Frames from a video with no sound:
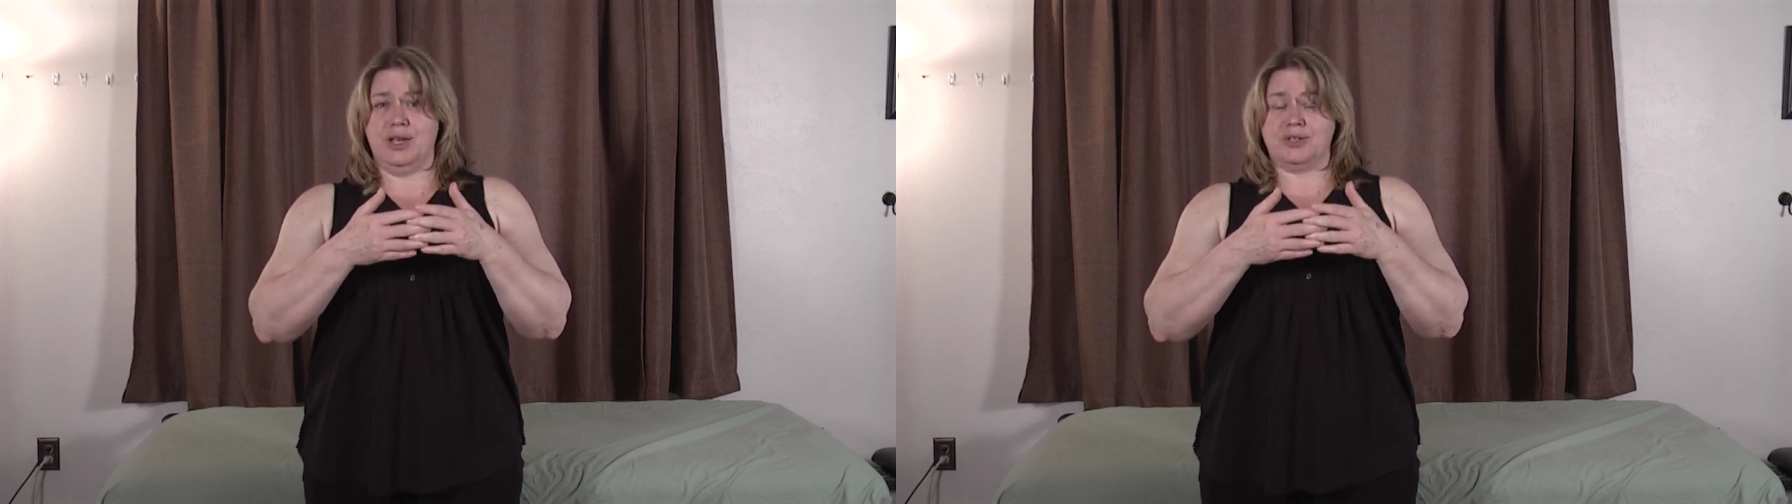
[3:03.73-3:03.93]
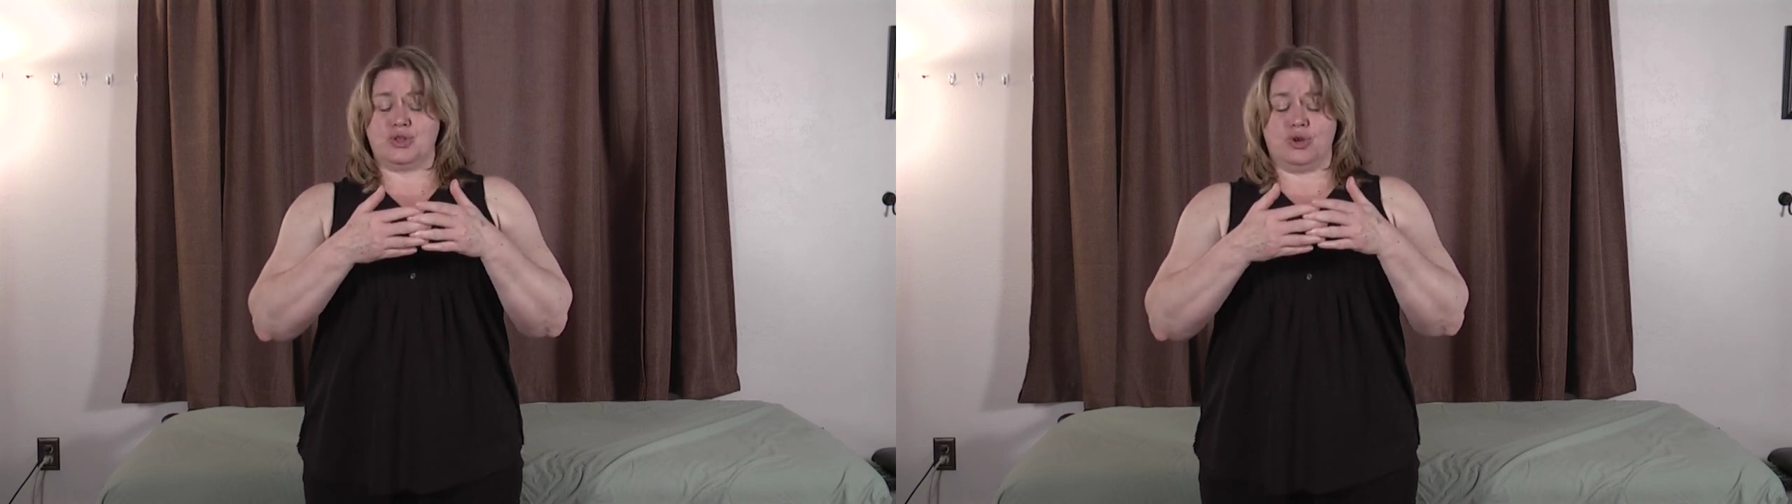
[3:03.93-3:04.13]

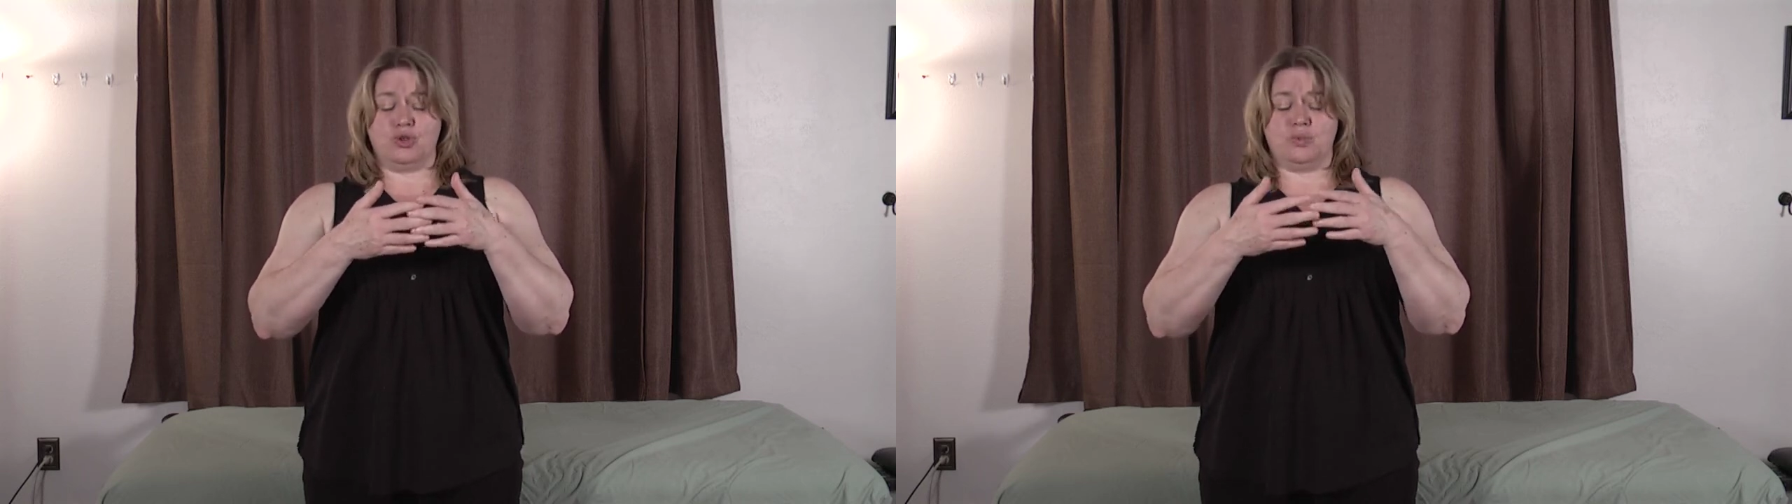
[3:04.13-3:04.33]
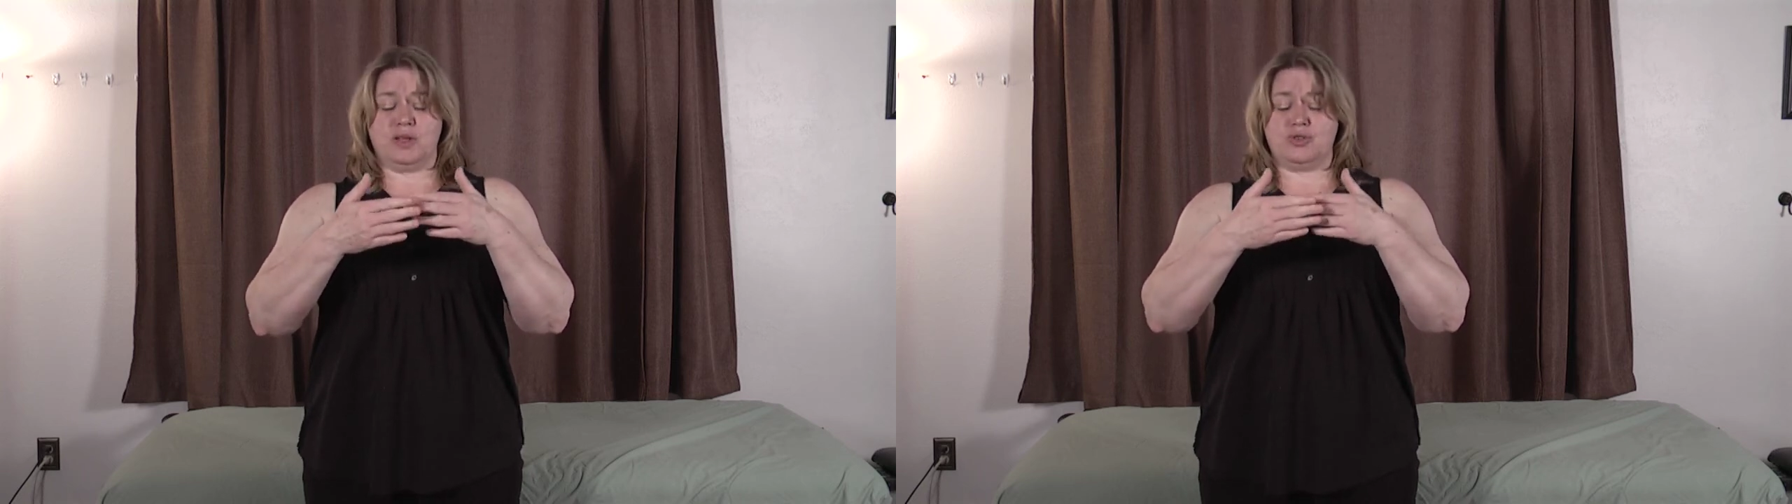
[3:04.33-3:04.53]
So
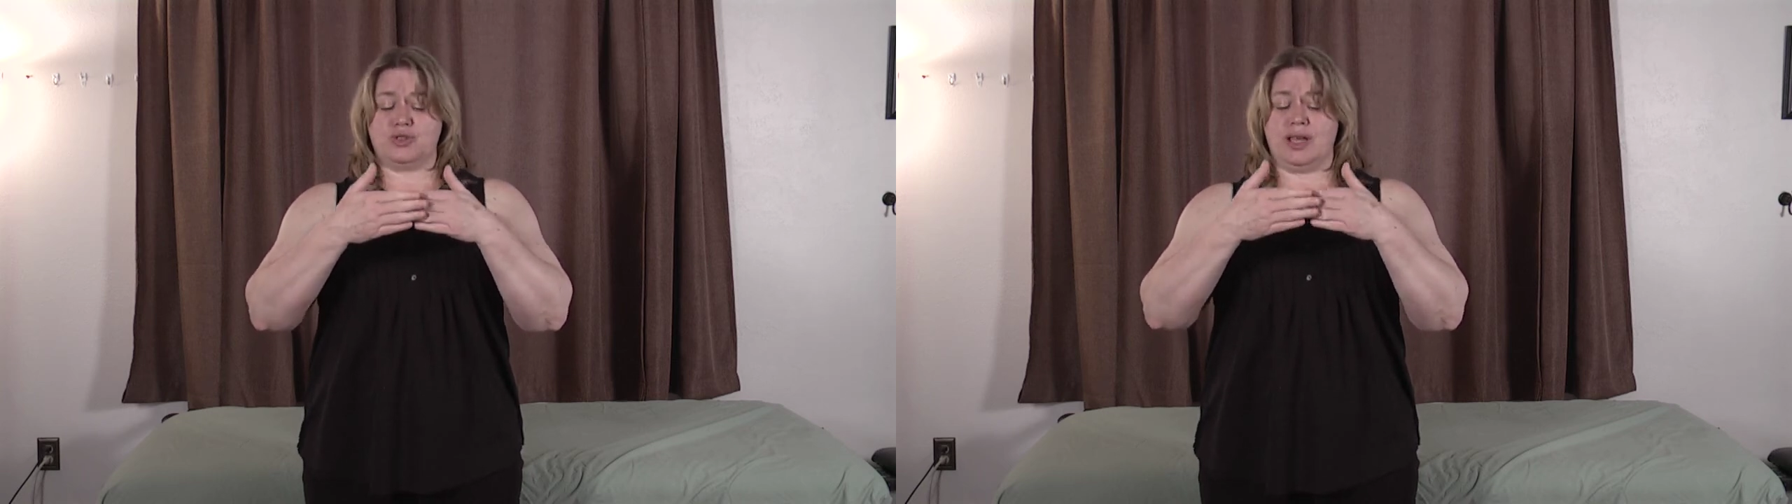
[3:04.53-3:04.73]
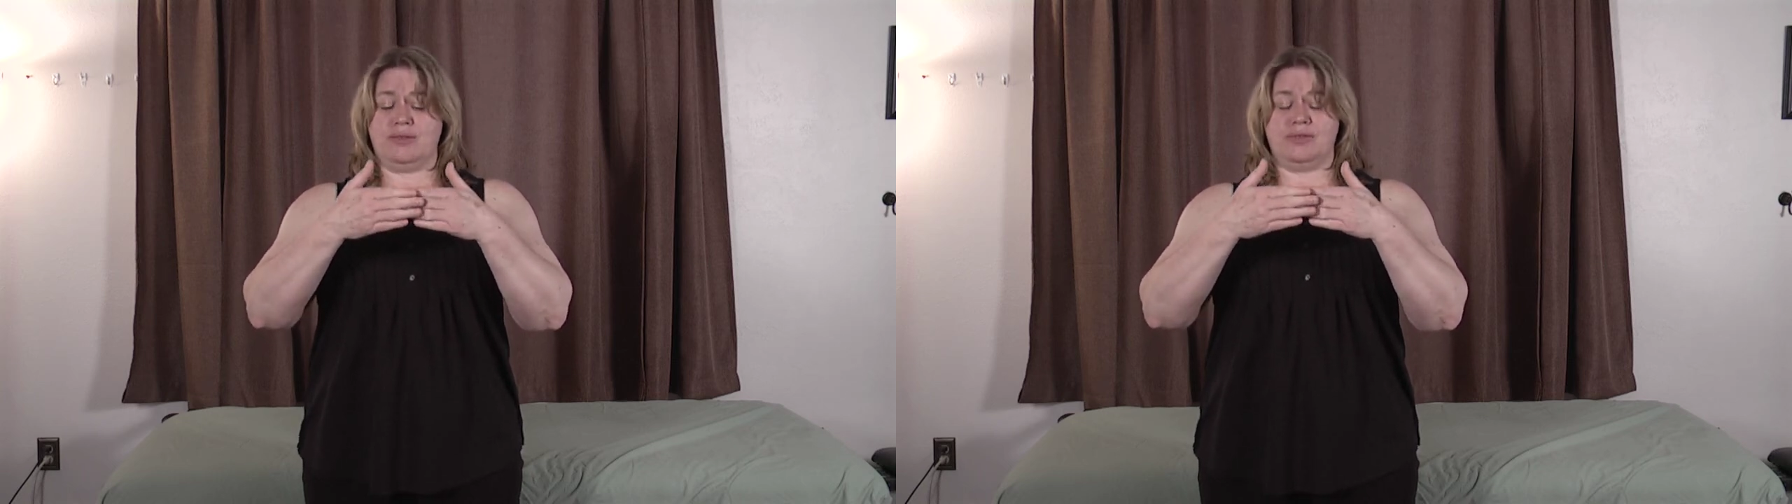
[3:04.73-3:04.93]
those
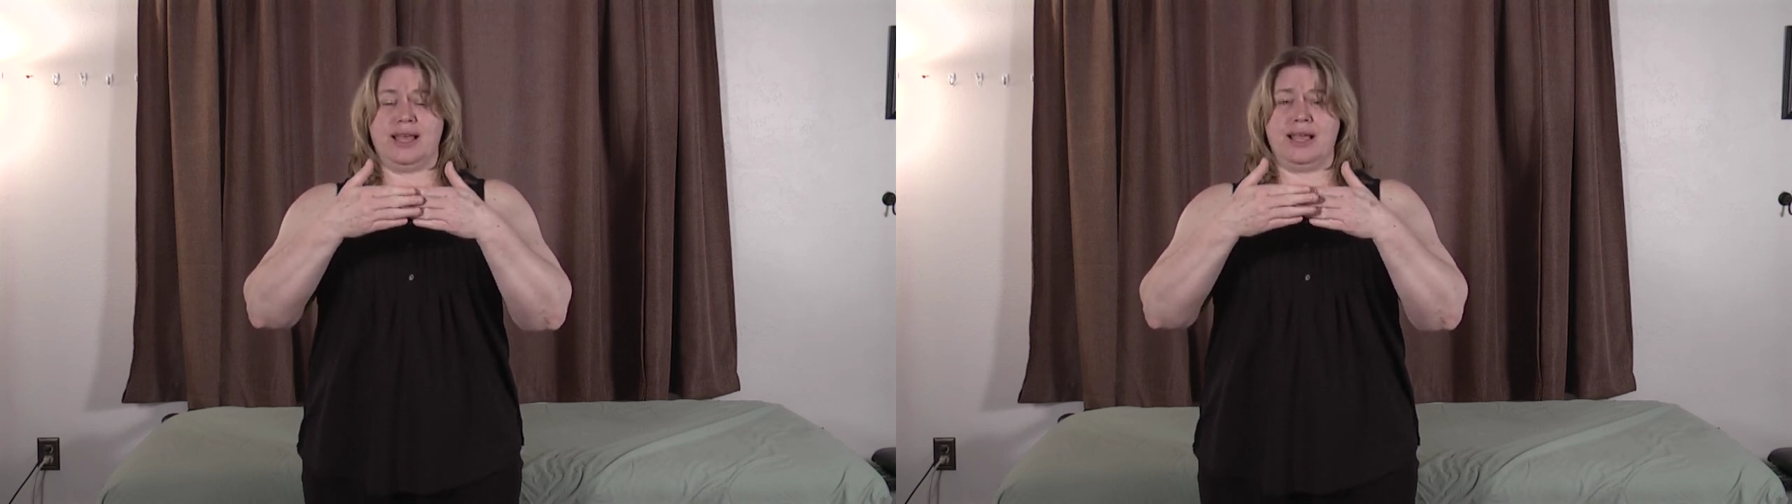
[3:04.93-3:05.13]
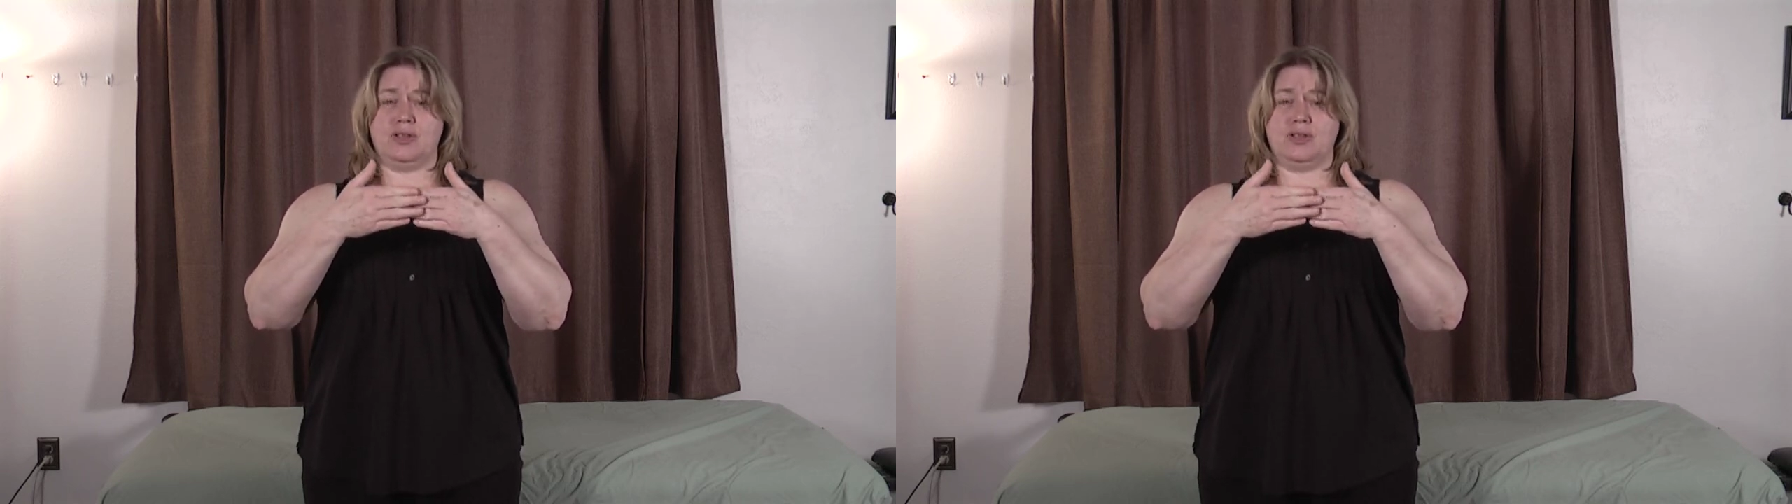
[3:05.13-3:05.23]
muscles kind of lay